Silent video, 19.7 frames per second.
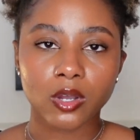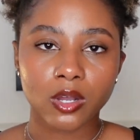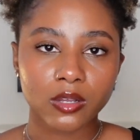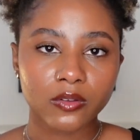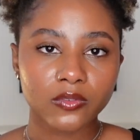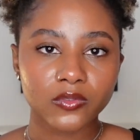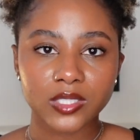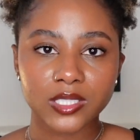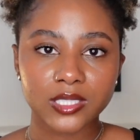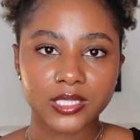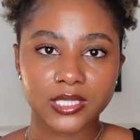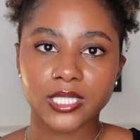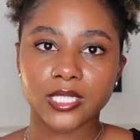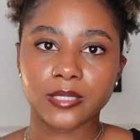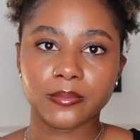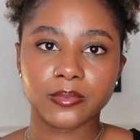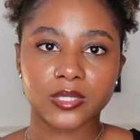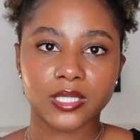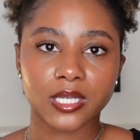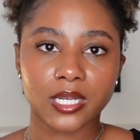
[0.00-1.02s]
all of these
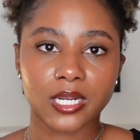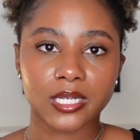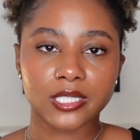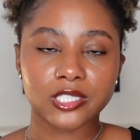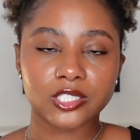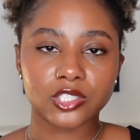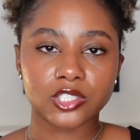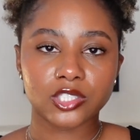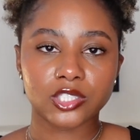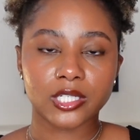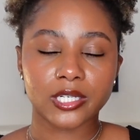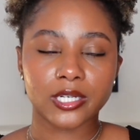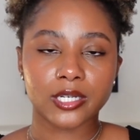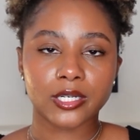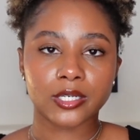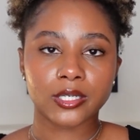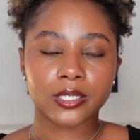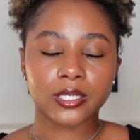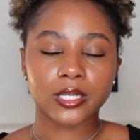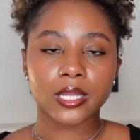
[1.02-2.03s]
tips that I just
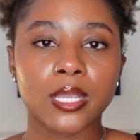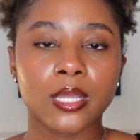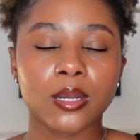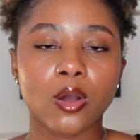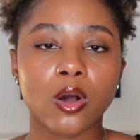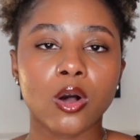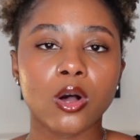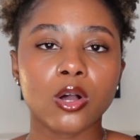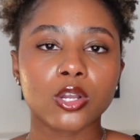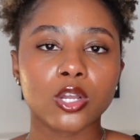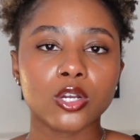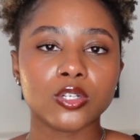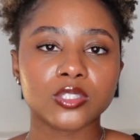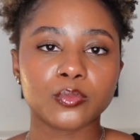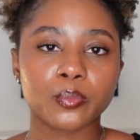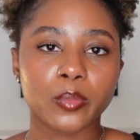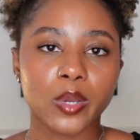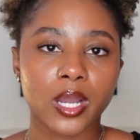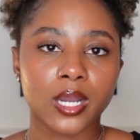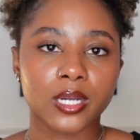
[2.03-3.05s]
shared, it all goes
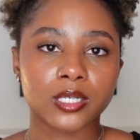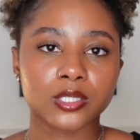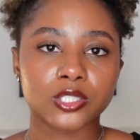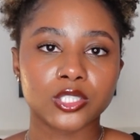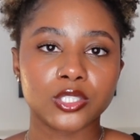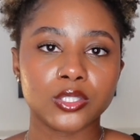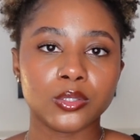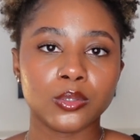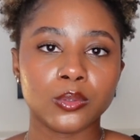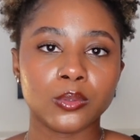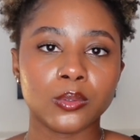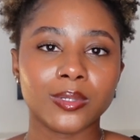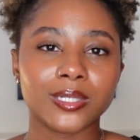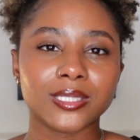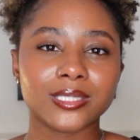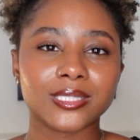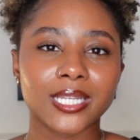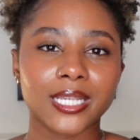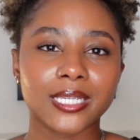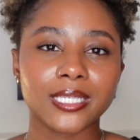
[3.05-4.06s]
back to
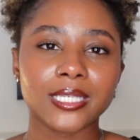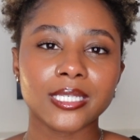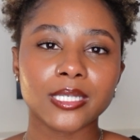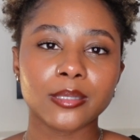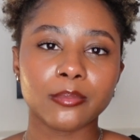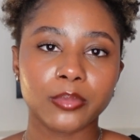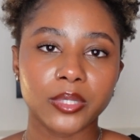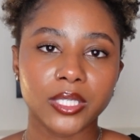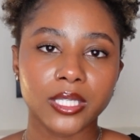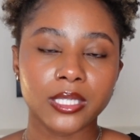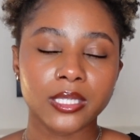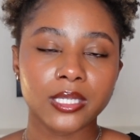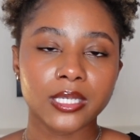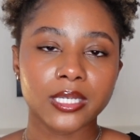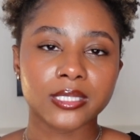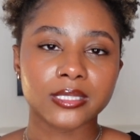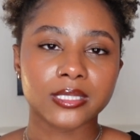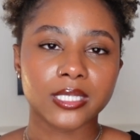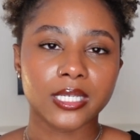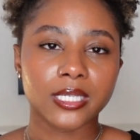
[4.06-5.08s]
taking a beat
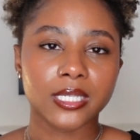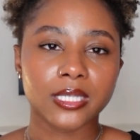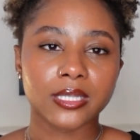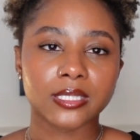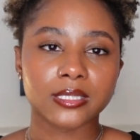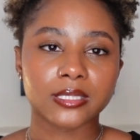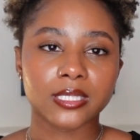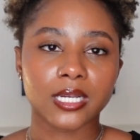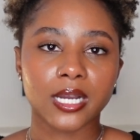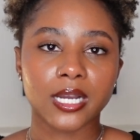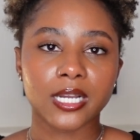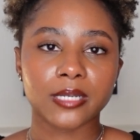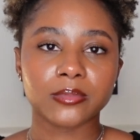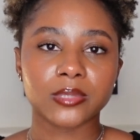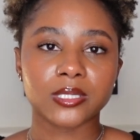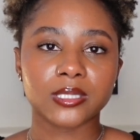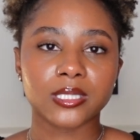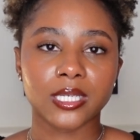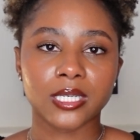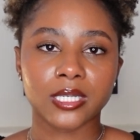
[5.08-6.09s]
and taking the time
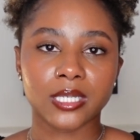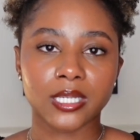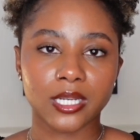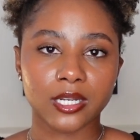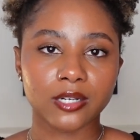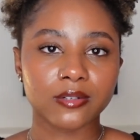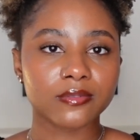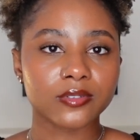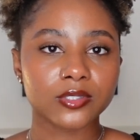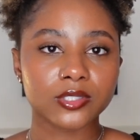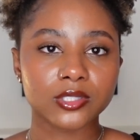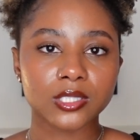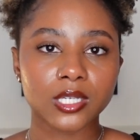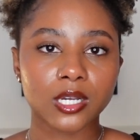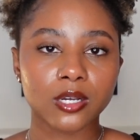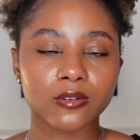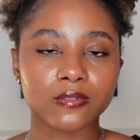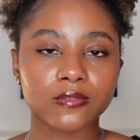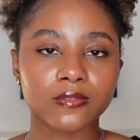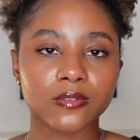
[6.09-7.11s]
to take care of
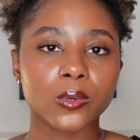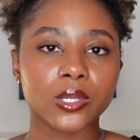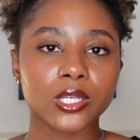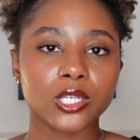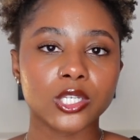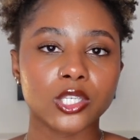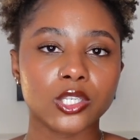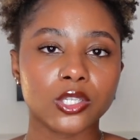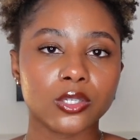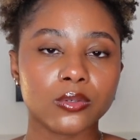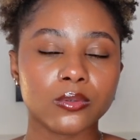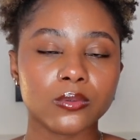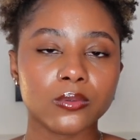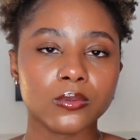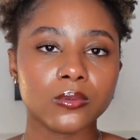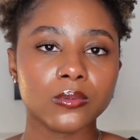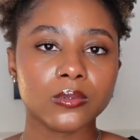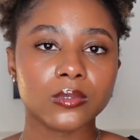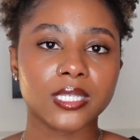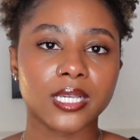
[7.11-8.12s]
yourself. When
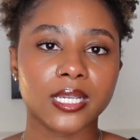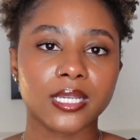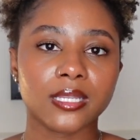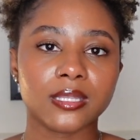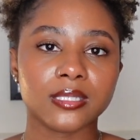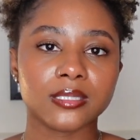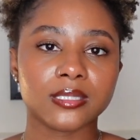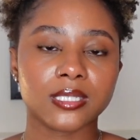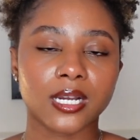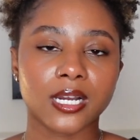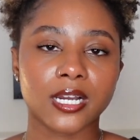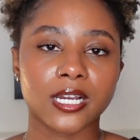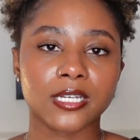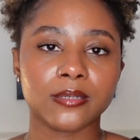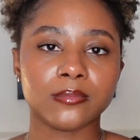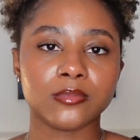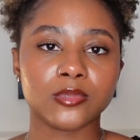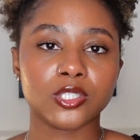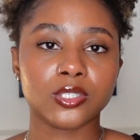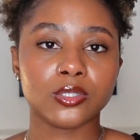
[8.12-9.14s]
you take the
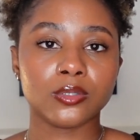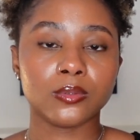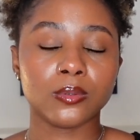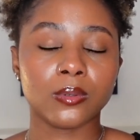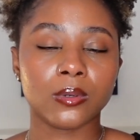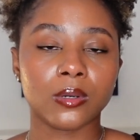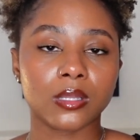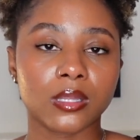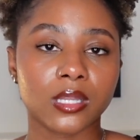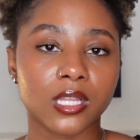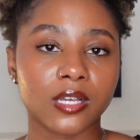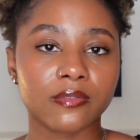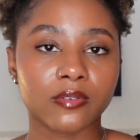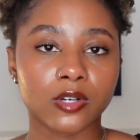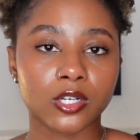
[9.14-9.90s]
time to love